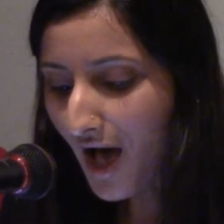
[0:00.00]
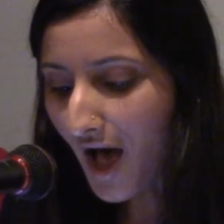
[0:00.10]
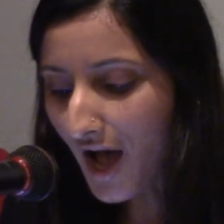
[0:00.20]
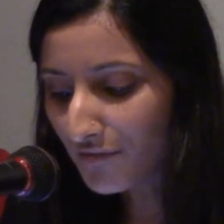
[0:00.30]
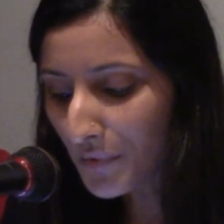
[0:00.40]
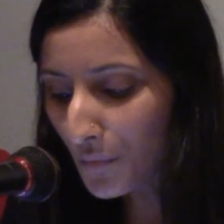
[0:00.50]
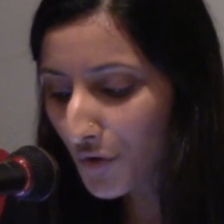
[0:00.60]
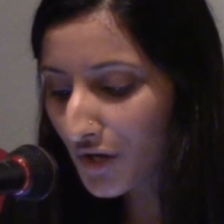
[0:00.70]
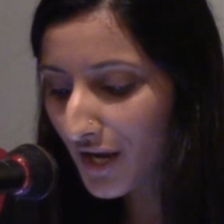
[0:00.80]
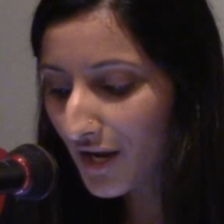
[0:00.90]
I've been
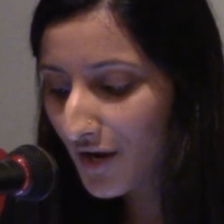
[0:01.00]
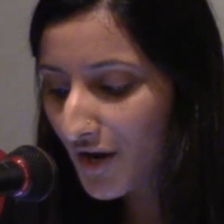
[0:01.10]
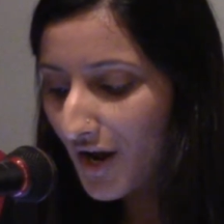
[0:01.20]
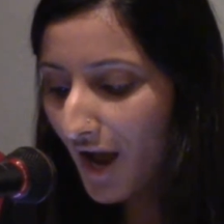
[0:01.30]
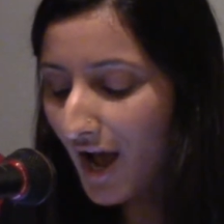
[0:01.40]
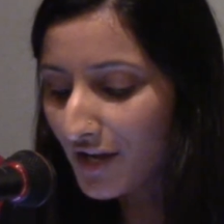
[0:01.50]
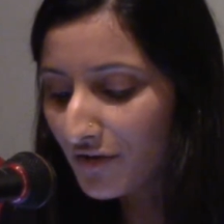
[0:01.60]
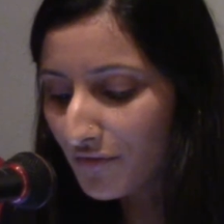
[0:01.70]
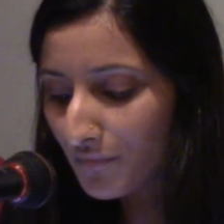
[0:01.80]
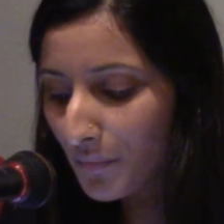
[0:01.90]
working
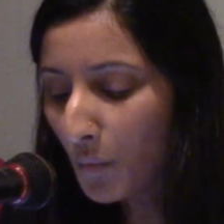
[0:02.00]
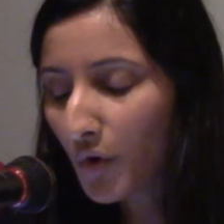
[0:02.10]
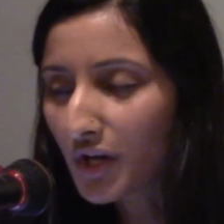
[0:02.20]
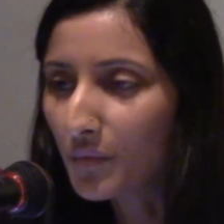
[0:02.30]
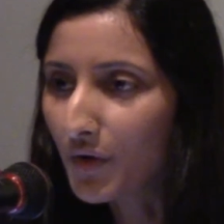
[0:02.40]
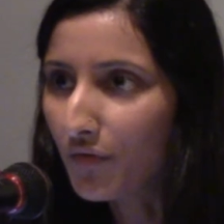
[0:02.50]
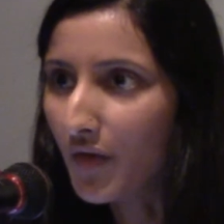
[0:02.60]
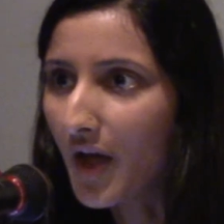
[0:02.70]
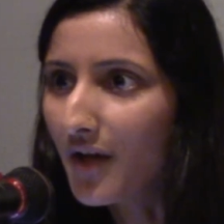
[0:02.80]
with